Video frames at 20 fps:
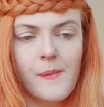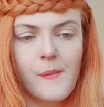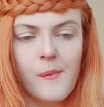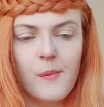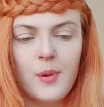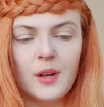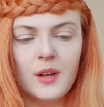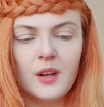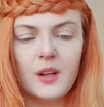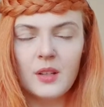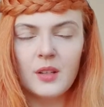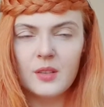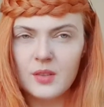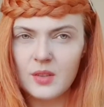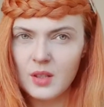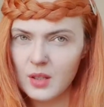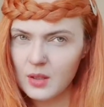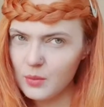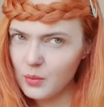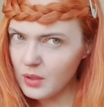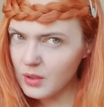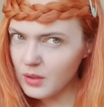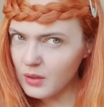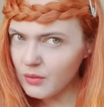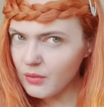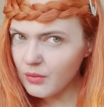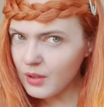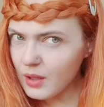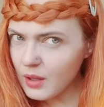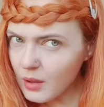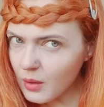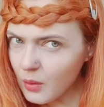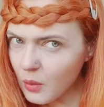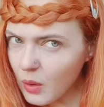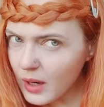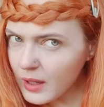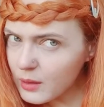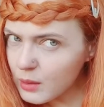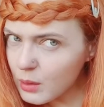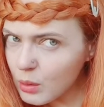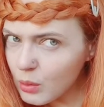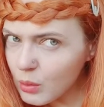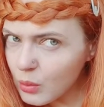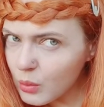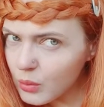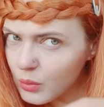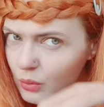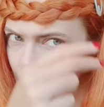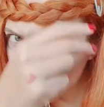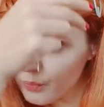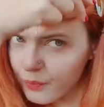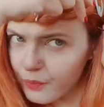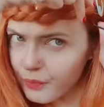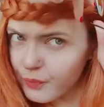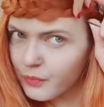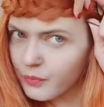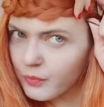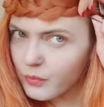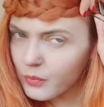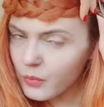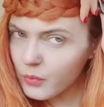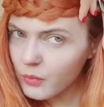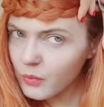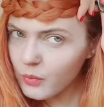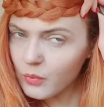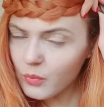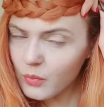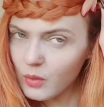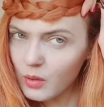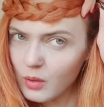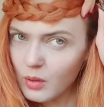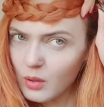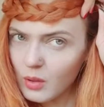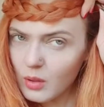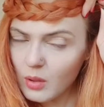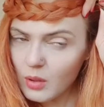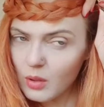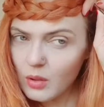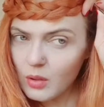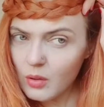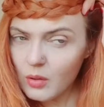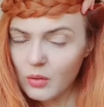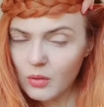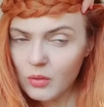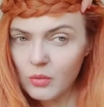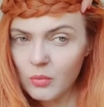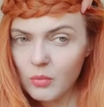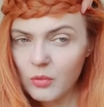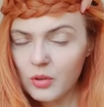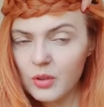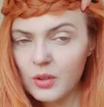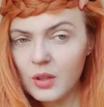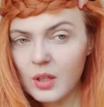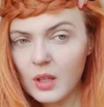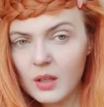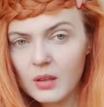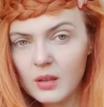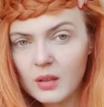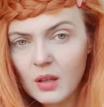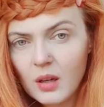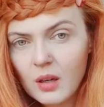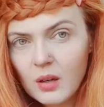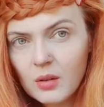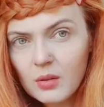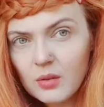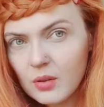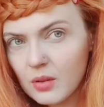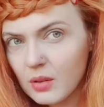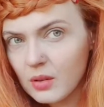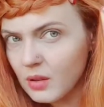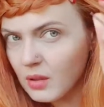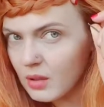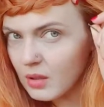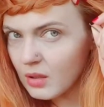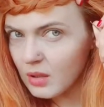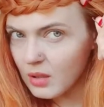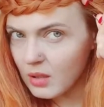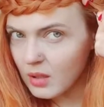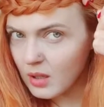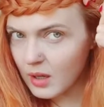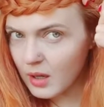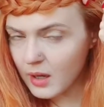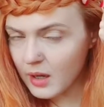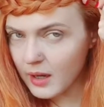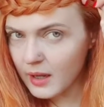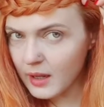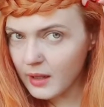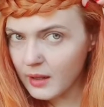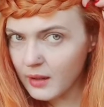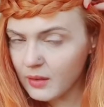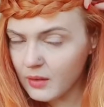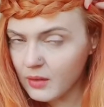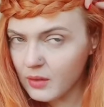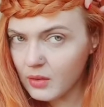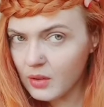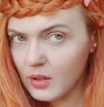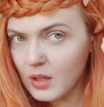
because these ones feel quite loose. So I'm gonna take it out, and